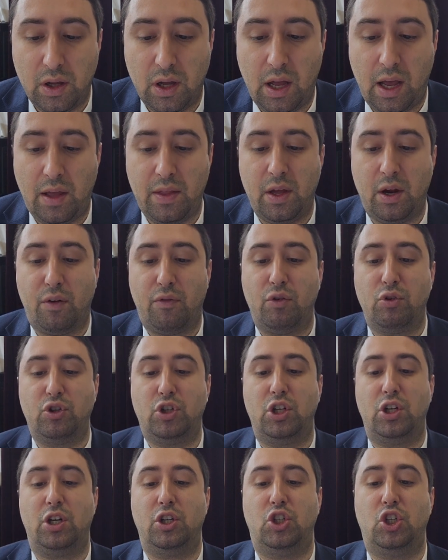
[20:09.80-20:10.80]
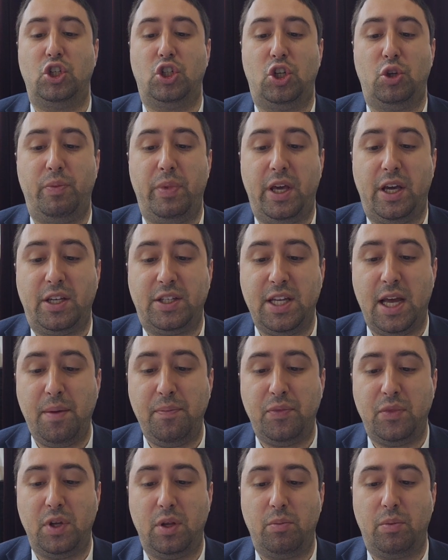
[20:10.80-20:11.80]
And therefore, she should be
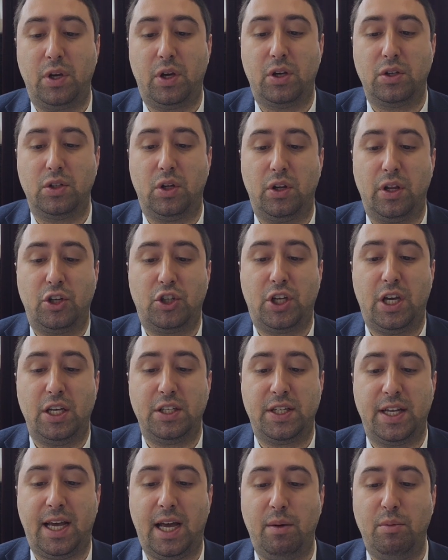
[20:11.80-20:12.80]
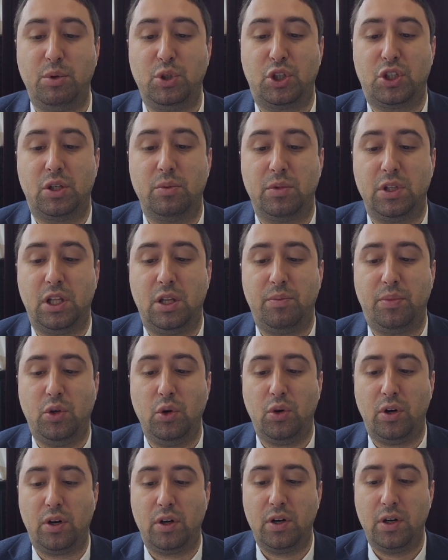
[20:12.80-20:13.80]
exempted because only Shkilas HaChamash is completely
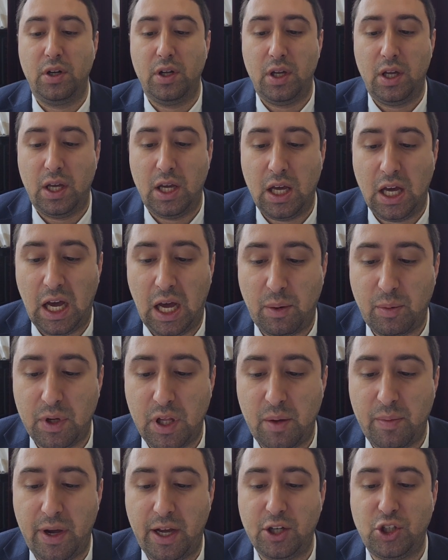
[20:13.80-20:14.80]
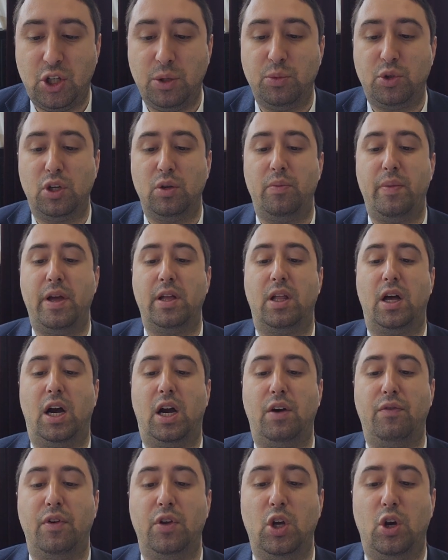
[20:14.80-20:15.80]
pure. Amar Lebai Shimsha Meila
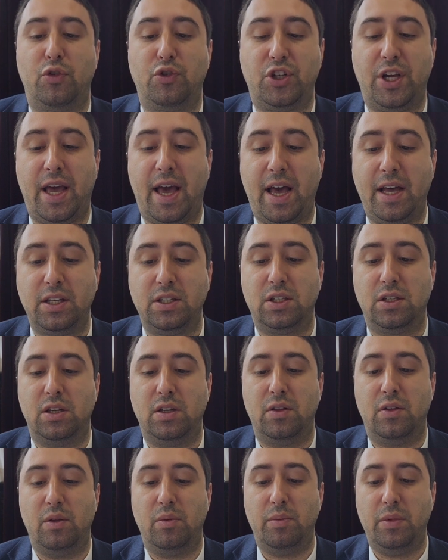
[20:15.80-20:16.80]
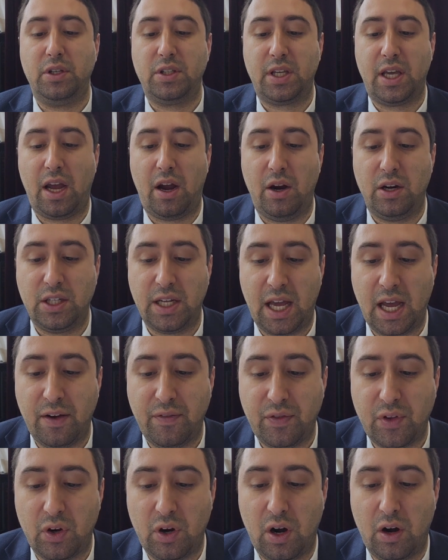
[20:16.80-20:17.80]
Arva. No, if she has the miscarriage
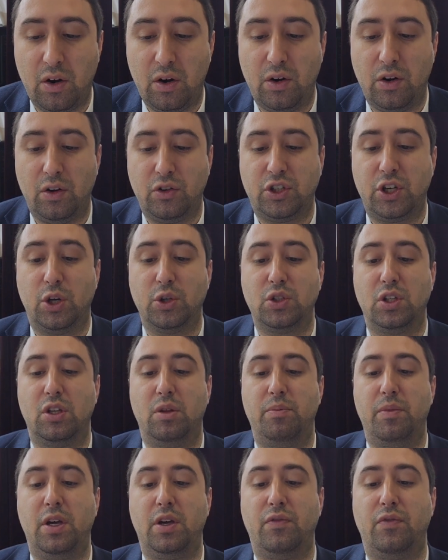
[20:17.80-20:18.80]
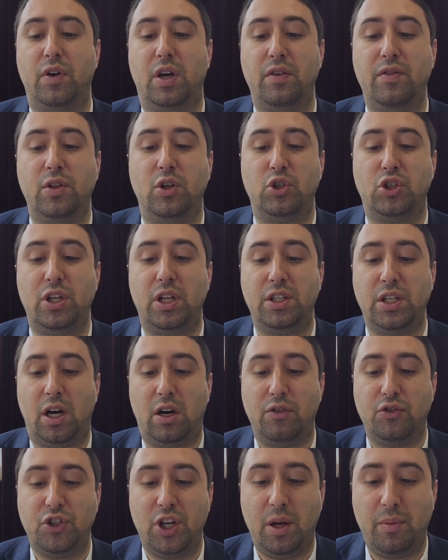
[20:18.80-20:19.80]
after she goes to the mikvah, even though she needs
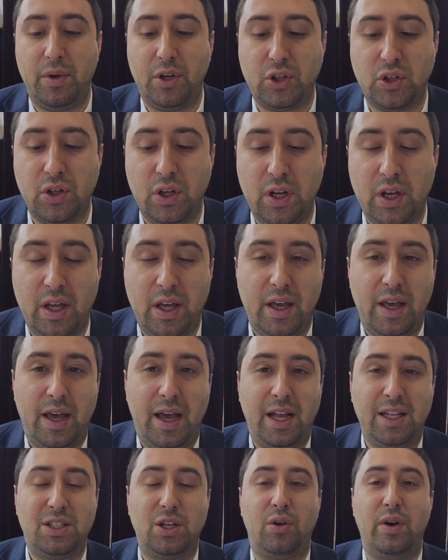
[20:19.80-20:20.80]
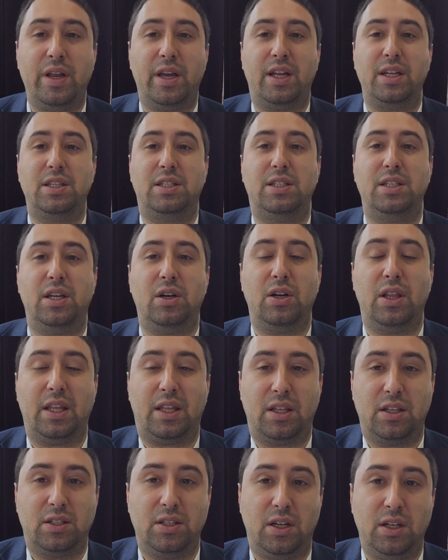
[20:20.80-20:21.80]
Herav Shemesh, it's already considered like
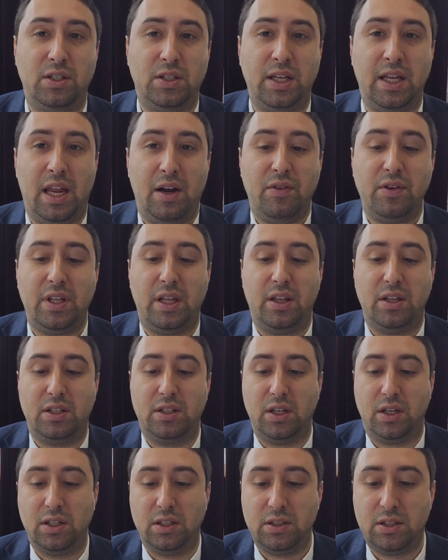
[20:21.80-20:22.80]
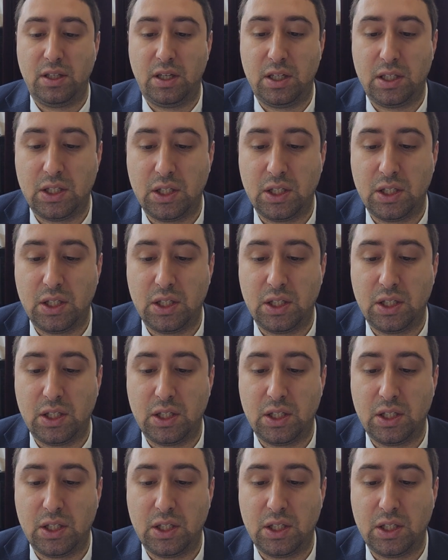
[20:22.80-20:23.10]
the sun set. Every day the sun sets.